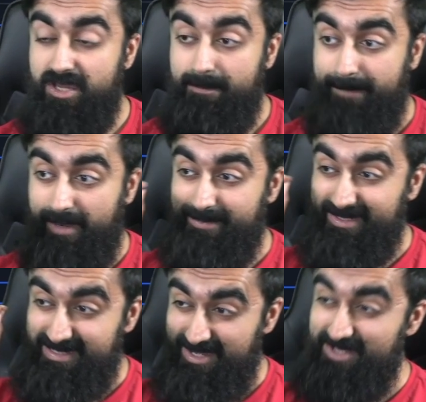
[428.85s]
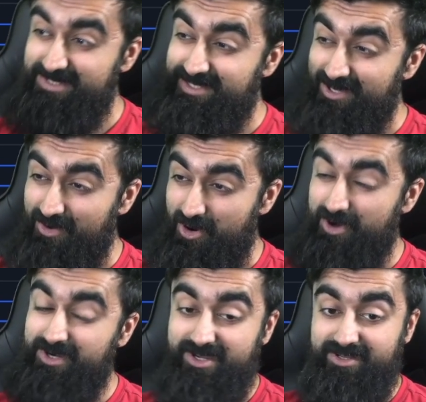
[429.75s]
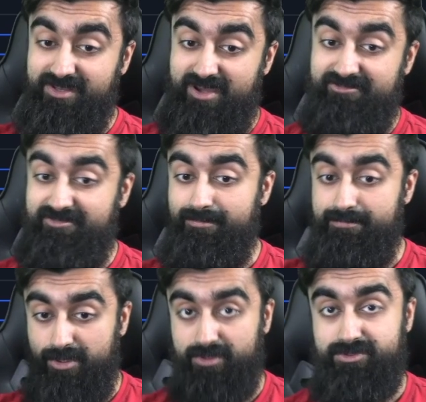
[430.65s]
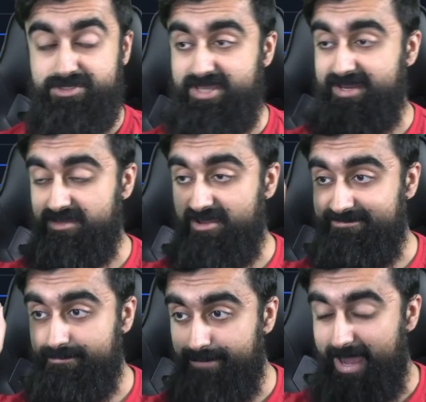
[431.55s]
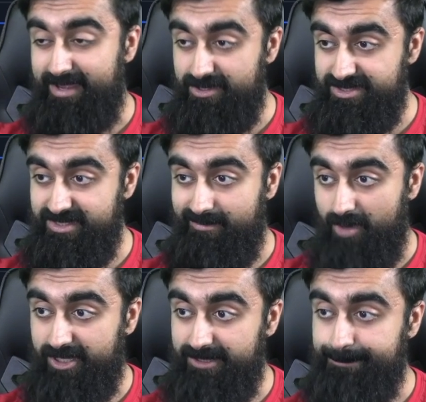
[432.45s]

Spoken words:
But because there aren't enough bulls and enough buyers in the market,